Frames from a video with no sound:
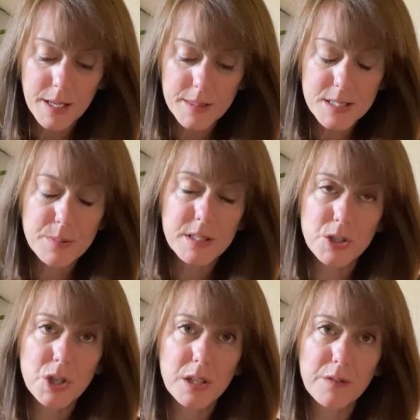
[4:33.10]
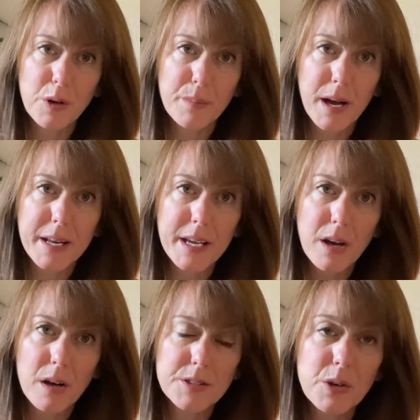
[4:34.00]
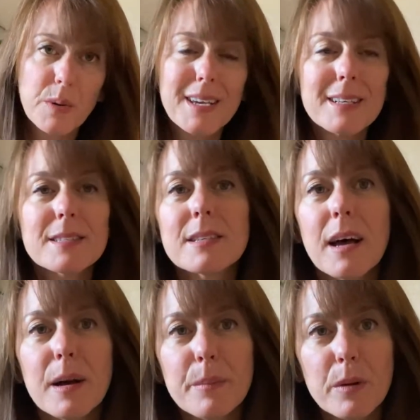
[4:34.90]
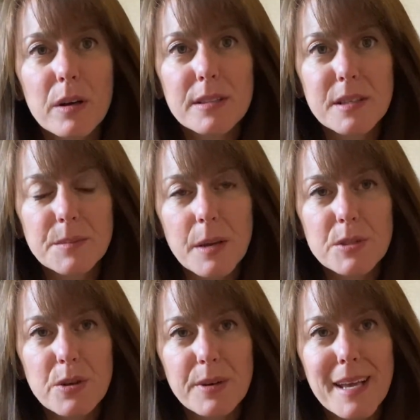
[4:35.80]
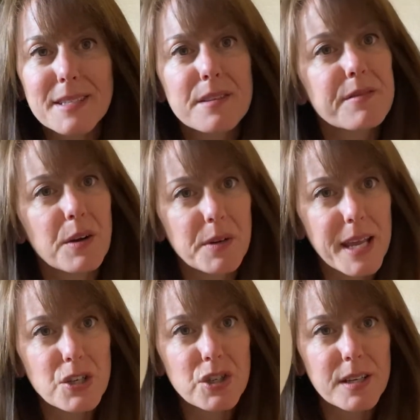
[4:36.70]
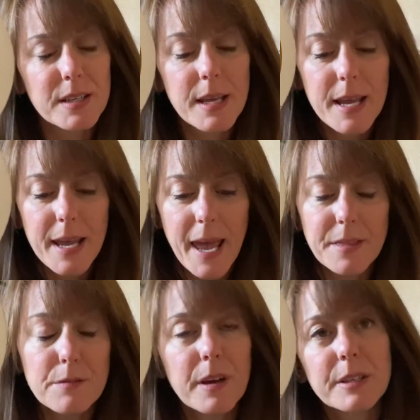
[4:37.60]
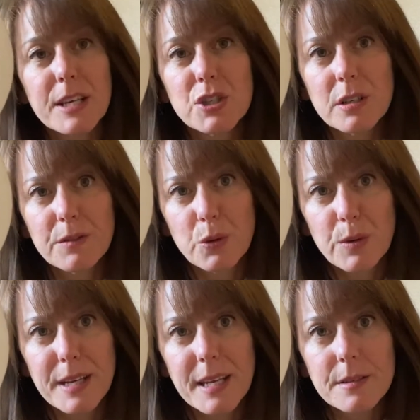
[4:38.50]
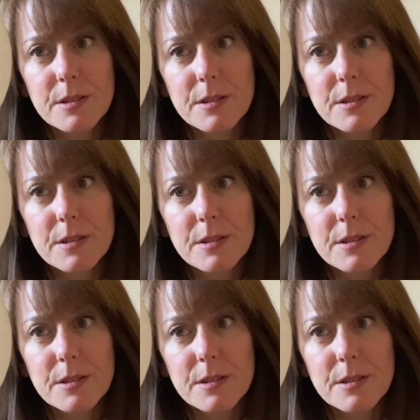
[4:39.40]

This position of your body also is sometimes known as the foundation, and the foundation of the reading.